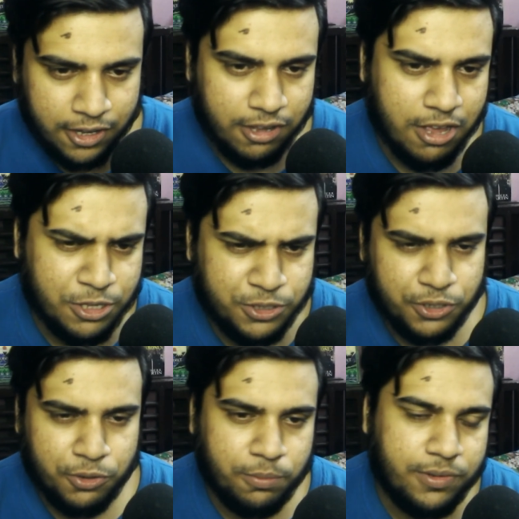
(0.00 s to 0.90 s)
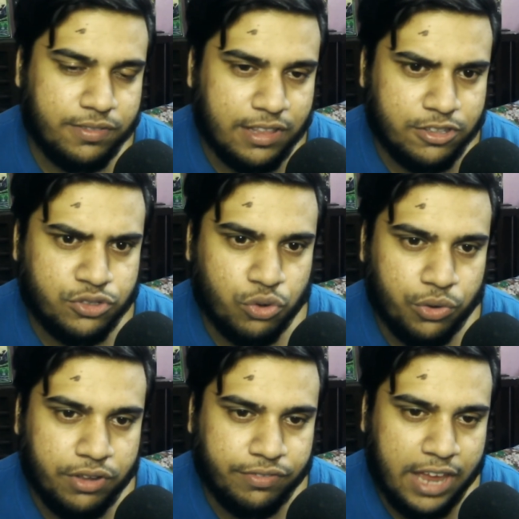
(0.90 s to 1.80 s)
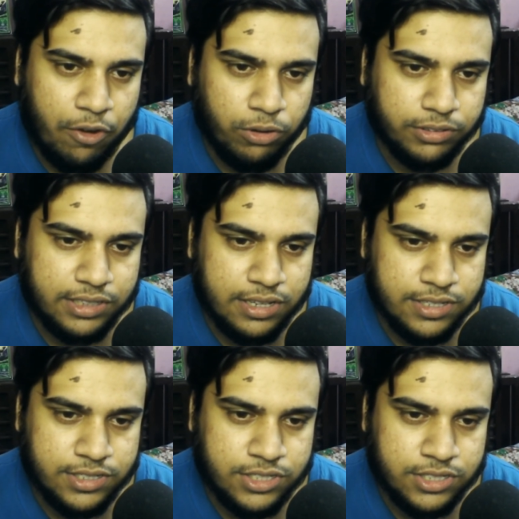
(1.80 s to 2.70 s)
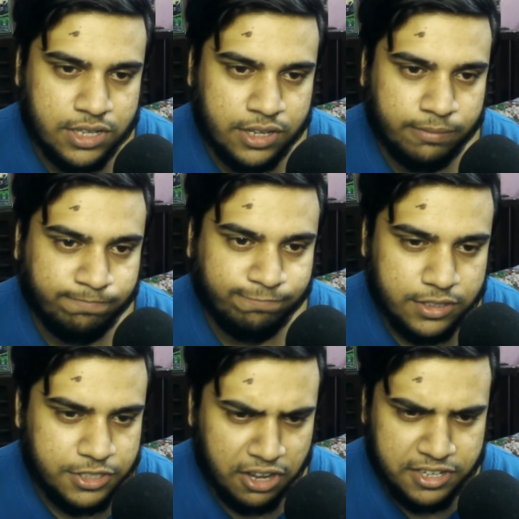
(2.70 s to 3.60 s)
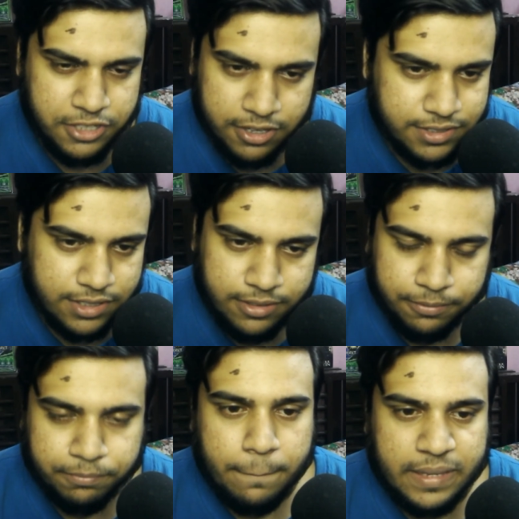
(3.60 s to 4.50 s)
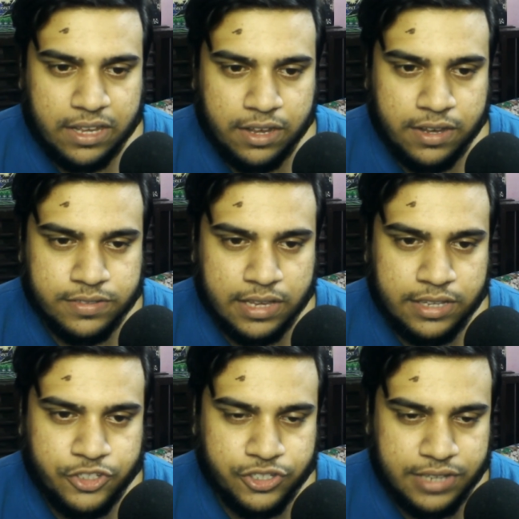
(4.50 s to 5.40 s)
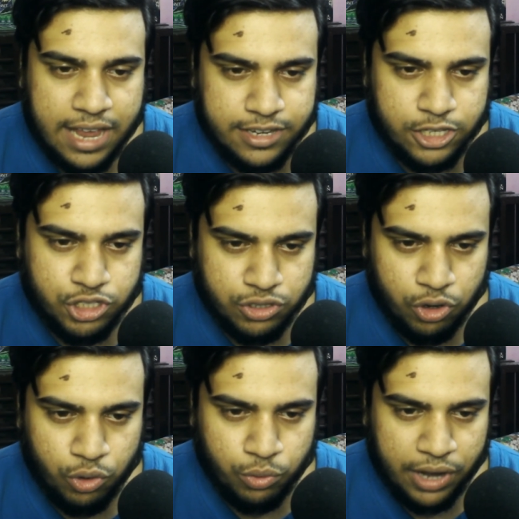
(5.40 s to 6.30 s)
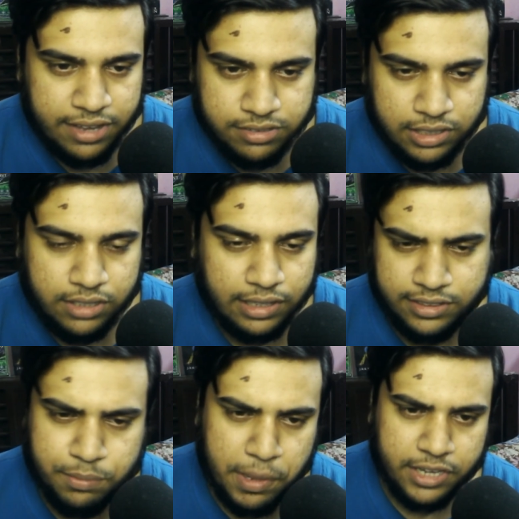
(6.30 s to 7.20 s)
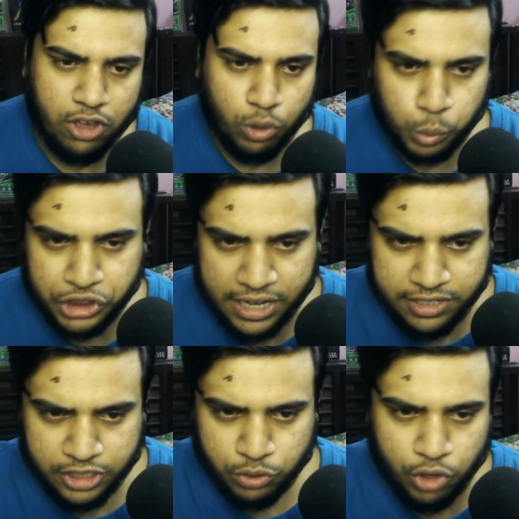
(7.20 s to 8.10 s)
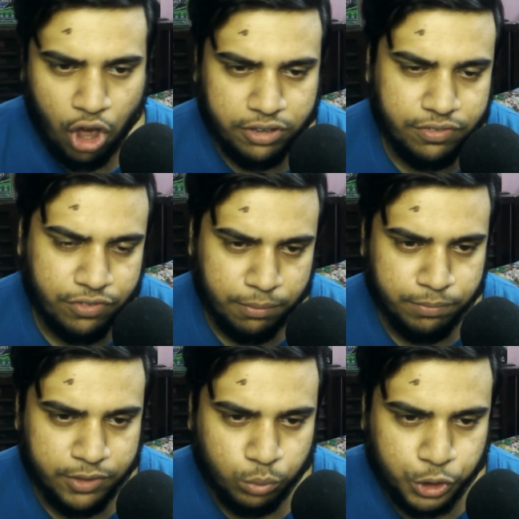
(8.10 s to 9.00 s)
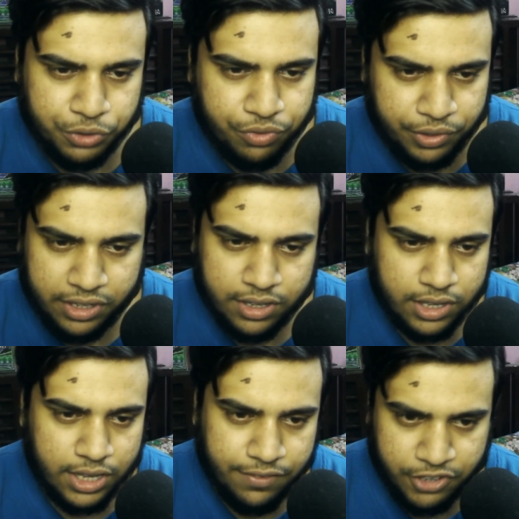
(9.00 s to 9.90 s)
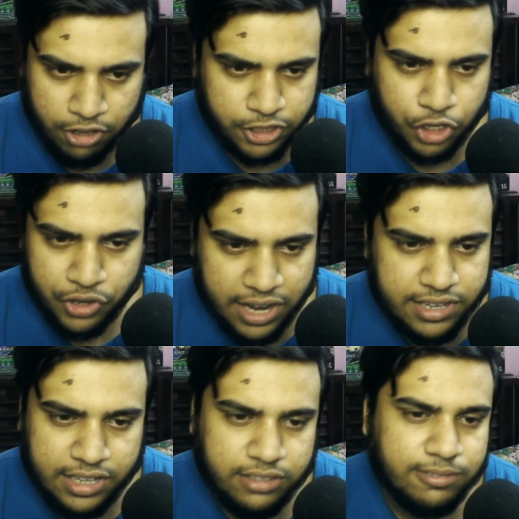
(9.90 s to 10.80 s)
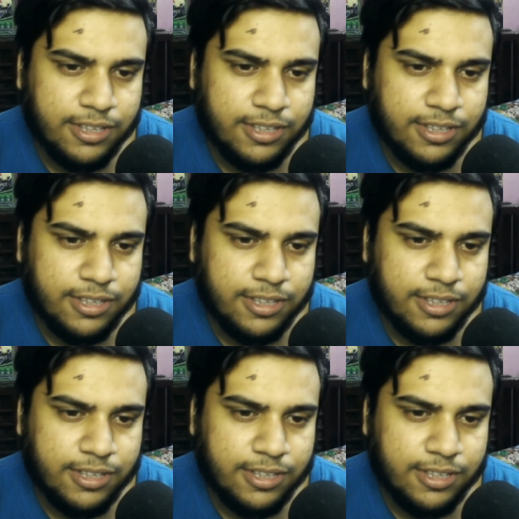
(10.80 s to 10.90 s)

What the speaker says: assumed that the story of Geralt is done and dusted because it just ended so nicely. Like depending on which ending you got from The Witcher 3, if you got the good ending,